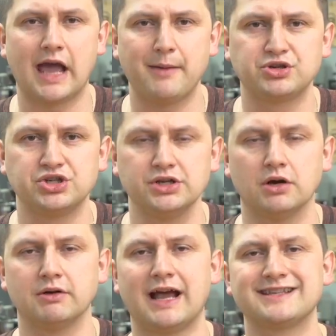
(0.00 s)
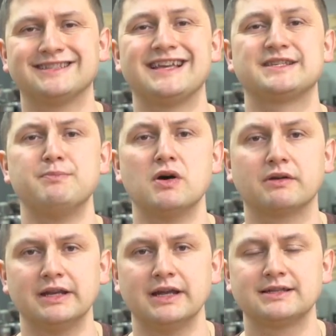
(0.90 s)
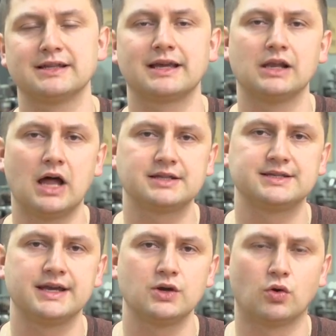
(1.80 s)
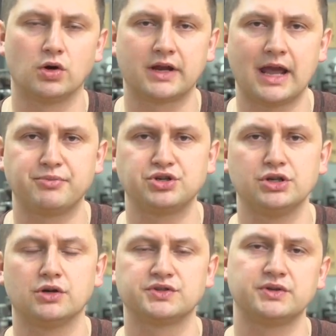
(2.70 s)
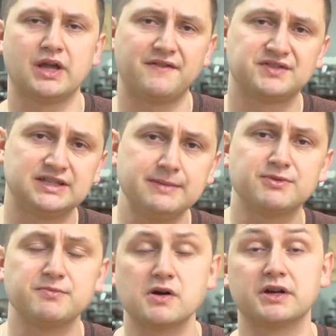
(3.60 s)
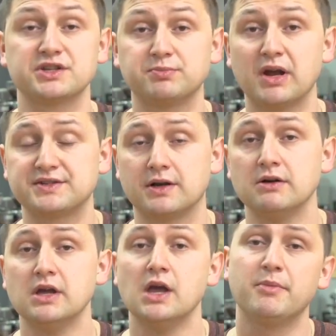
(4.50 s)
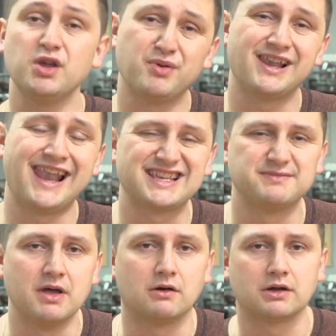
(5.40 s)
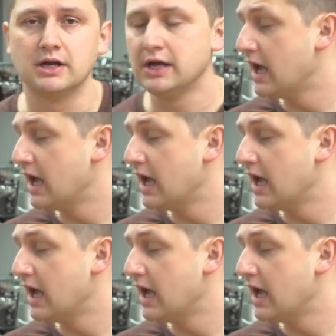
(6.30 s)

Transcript: cappuccino. It has less milk in it. It's like a latte or a cappuccino, so you have steamed milk and espresso, but you put less milk.